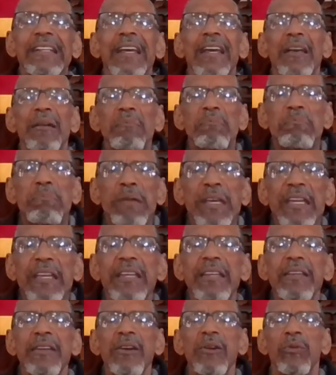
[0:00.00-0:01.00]
be
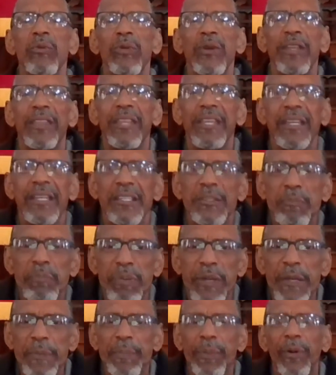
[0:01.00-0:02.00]
with his
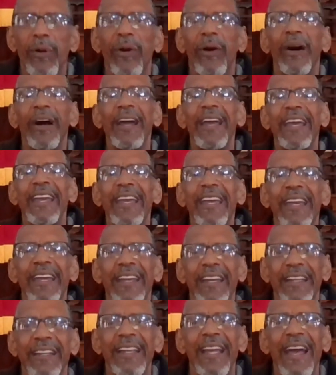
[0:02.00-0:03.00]
people in
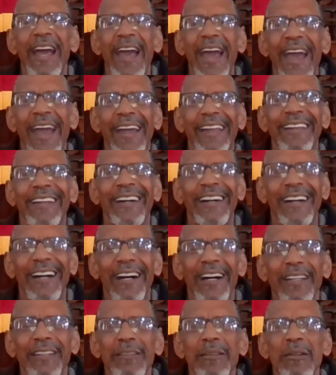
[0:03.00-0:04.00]
an
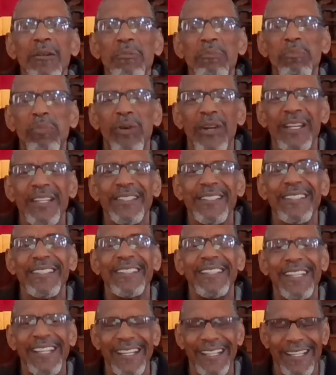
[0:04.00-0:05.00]

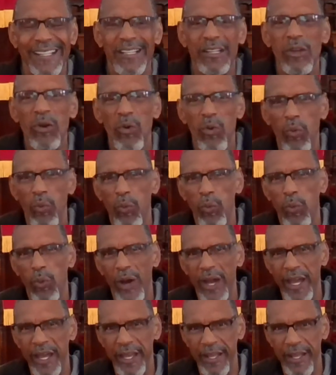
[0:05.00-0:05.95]
unprecedented way.